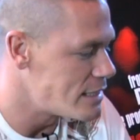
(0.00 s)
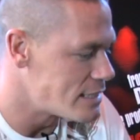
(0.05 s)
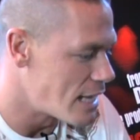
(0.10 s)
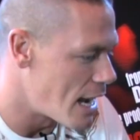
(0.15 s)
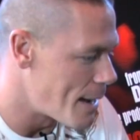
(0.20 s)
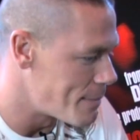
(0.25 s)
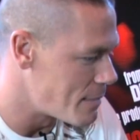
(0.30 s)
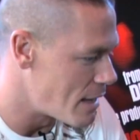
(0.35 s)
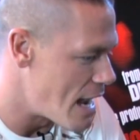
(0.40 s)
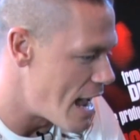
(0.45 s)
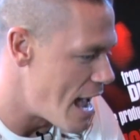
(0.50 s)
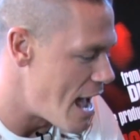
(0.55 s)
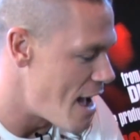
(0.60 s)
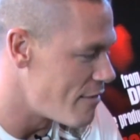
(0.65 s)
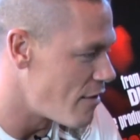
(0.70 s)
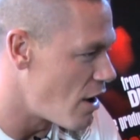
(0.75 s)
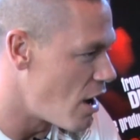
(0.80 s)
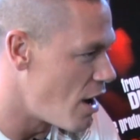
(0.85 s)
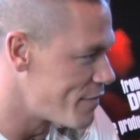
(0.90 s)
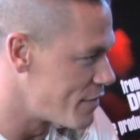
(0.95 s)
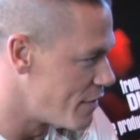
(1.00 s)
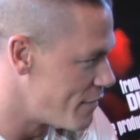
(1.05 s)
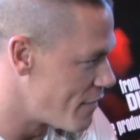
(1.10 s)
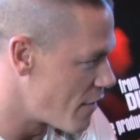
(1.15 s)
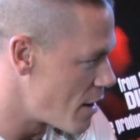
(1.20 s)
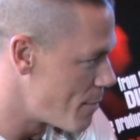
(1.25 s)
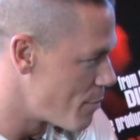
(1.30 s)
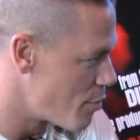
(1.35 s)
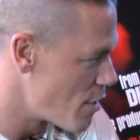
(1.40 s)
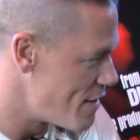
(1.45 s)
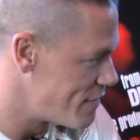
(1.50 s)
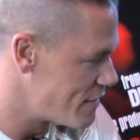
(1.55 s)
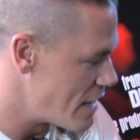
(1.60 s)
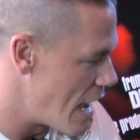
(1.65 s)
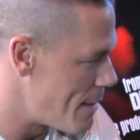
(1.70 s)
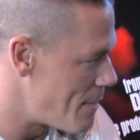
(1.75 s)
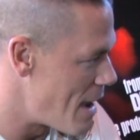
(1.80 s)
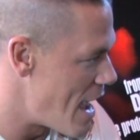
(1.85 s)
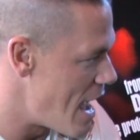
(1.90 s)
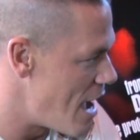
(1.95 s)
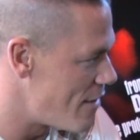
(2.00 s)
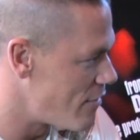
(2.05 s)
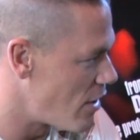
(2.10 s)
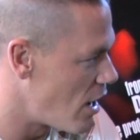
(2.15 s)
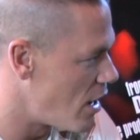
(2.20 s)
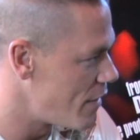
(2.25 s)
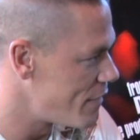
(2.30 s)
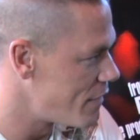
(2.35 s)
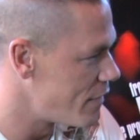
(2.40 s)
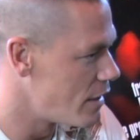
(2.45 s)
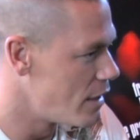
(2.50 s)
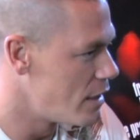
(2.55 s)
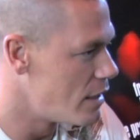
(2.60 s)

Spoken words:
time that I have off, the very brief time I have off,